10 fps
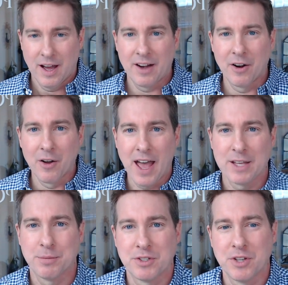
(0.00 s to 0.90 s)
I don't know,
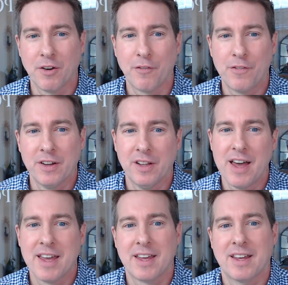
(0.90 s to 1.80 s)
guys, but it's starting to feel
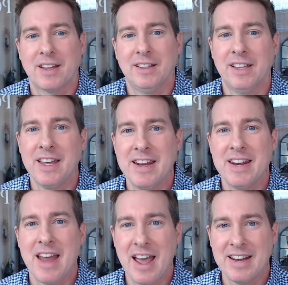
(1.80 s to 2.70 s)
like late
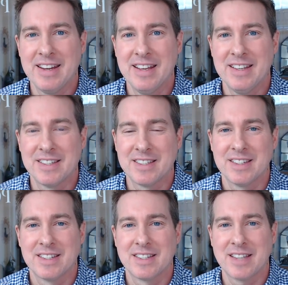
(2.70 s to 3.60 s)
90s
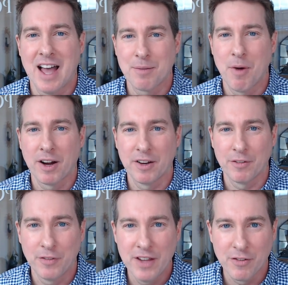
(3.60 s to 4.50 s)
stock
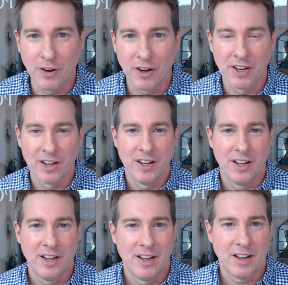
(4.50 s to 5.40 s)
market fever,
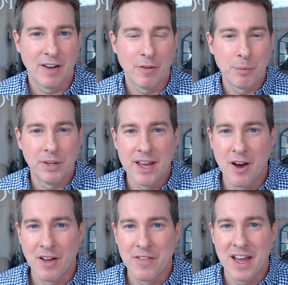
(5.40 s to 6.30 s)
kind of a
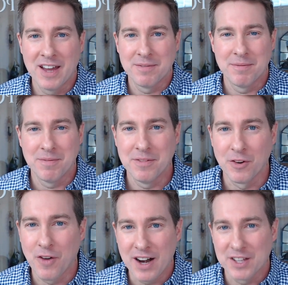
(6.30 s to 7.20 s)
play on that
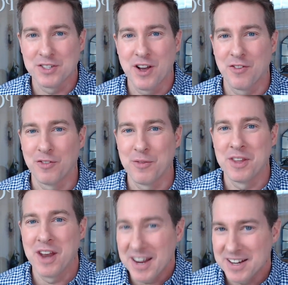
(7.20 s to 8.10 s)
Nirvana song
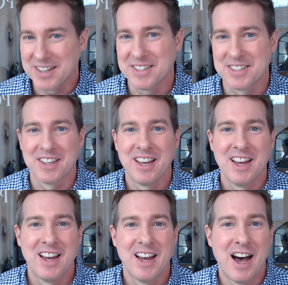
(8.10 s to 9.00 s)
from the 90s.
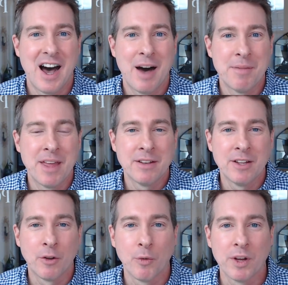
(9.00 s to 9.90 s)

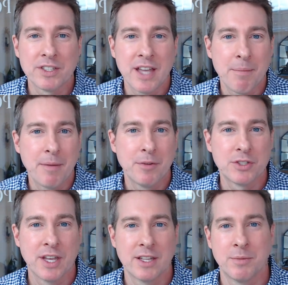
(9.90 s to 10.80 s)
And, you know, the one step up
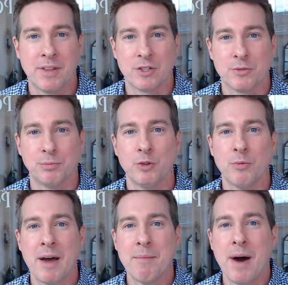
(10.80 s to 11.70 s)
you sent to me that just
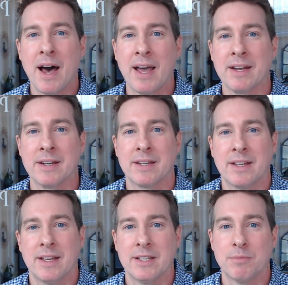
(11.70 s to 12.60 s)
blew my mind
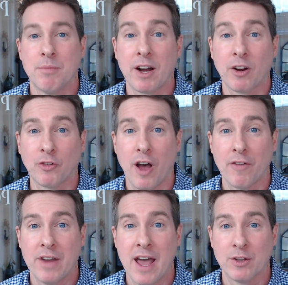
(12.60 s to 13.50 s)
is
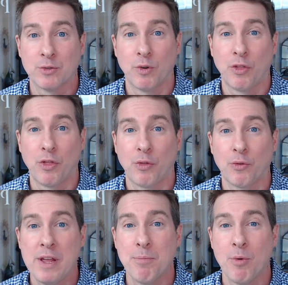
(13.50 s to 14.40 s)
Microsoft now is worth
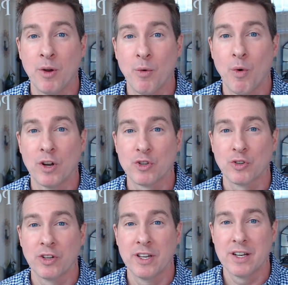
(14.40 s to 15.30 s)
$3.1
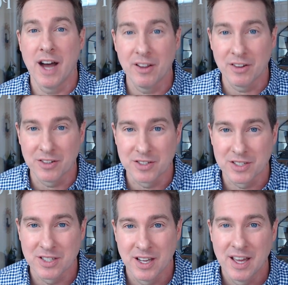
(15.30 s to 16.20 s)
trillion. And
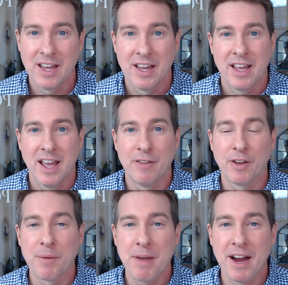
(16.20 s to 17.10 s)
if
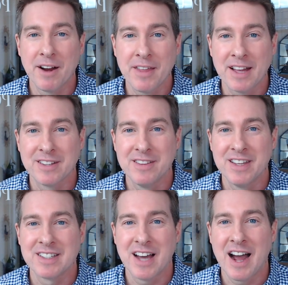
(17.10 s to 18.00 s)
you compare that to
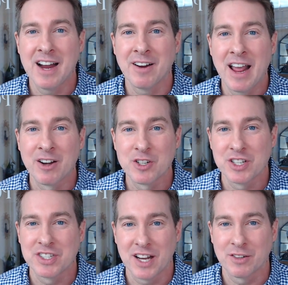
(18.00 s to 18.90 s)
the entire
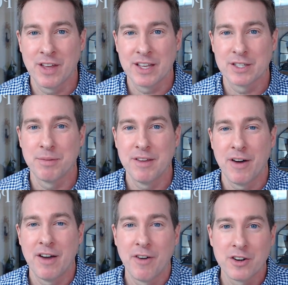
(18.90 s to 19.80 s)
energy sector, the S&P
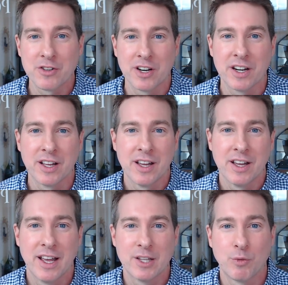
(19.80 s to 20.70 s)
500,
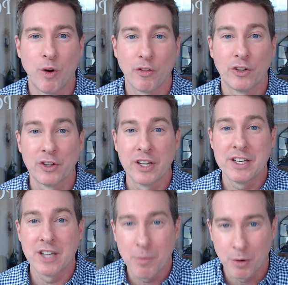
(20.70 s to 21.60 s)
it's worth literally
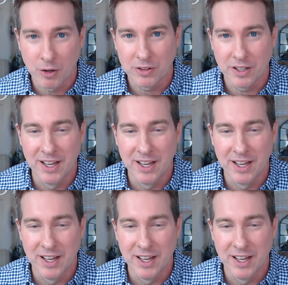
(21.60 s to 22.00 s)
double.